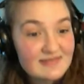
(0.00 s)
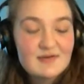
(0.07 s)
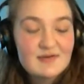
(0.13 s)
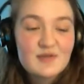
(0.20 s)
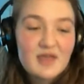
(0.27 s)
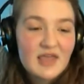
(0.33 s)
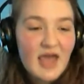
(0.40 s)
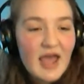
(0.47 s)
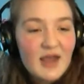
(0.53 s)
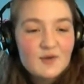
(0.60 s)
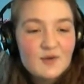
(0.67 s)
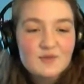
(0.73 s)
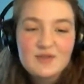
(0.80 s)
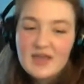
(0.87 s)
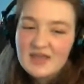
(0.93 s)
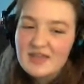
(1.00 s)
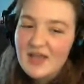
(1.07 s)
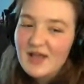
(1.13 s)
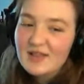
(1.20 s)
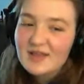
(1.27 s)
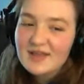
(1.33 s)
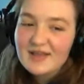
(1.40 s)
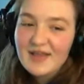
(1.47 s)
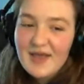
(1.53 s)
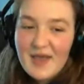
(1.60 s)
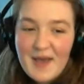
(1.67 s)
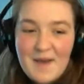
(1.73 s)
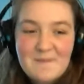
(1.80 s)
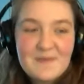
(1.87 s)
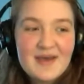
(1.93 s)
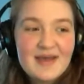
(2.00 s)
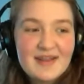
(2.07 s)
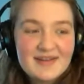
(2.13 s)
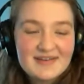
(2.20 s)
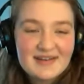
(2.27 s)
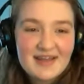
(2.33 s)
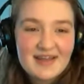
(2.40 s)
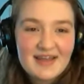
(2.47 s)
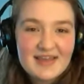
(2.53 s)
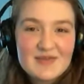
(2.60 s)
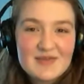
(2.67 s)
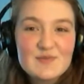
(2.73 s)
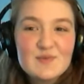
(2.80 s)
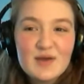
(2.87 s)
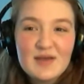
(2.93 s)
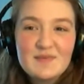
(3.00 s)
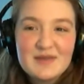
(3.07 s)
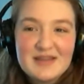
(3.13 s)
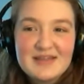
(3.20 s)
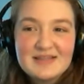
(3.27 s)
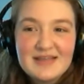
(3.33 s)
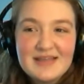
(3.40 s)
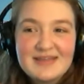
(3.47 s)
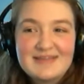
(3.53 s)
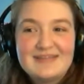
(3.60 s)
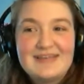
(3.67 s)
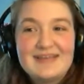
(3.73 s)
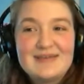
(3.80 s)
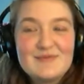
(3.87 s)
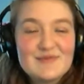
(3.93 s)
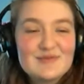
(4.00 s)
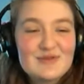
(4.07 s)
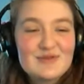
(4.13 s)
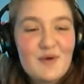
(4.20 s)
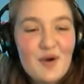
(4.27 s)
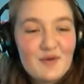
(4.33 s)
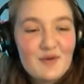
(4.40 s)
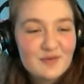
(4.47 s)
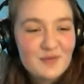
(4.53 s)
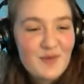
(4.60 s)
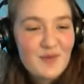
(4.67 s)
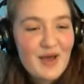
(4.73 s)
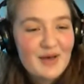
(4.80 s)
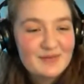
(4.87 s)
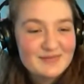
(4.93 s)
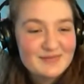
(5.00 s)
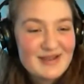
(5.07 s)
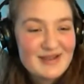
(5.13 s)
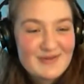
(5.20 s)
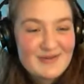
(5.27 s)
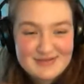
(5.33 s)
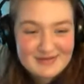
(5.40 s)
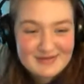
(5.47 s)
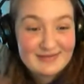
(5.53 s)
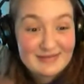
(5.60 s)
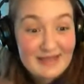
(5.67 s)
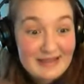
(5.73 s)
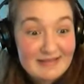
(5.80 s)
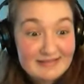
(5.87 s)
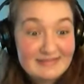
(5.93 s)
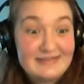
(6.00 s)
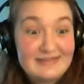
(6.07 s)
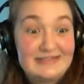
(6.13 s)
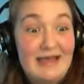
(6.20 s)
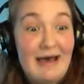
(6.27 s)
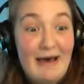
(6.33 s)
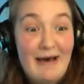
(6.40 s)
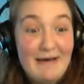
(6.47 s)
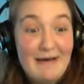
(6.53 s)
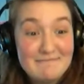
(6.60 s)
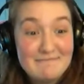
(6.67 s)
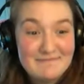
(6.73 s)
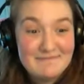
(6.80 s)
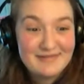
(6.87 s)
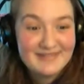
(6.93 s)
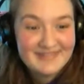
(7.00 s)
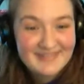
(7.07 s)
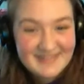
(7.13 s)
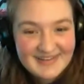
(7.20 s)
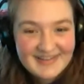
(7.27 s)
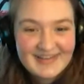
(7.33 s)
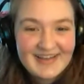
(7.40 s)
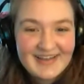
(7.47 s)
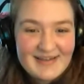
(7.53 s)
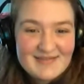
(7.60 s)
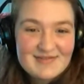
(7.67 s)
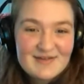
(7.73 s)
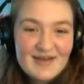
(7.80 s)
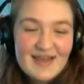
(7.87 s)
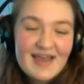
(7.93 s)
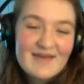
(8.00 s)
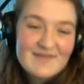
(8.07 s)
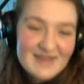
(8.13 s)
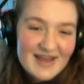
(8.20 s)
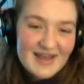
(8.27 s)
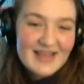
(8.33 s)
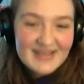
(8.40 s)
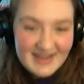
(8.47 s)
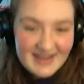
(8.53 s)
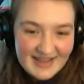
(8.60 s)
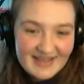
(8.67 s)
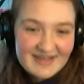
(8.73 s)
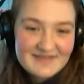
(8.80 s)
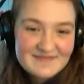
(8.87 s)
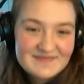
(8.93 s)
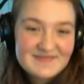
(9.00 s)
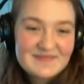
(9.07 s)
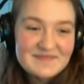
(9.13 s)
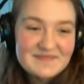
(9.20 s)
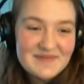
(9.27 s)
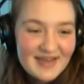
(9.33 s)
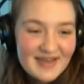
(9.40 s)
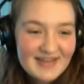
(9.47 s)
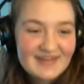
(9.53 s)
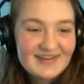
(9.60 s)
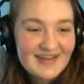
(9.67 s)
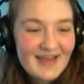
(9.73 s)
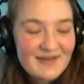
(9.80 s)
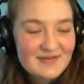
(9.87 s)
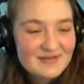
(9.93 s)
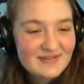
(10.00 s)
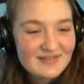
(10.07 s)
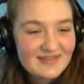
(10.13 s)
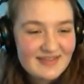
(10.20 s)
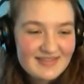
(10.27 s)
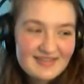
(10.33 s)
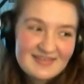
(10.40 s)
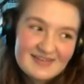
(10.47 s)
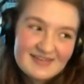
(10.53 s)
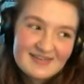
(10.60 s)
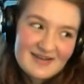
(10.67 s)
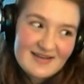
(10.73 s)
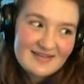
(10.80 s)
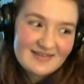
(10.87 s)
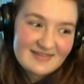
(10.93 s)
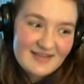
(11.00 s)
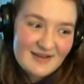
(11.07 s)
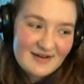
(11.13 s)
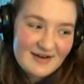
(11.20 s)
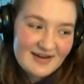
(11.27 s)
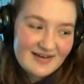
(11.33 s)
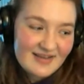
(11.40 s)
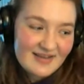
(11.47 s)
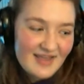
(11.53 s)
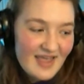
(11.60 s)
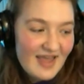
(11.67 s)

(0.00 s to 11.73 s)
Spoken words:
So like, I don't like yelling, but he was so overwhelmed. He was just like, stop. Yeah. So I mean, I get it, but I was just like, that's unnecessary.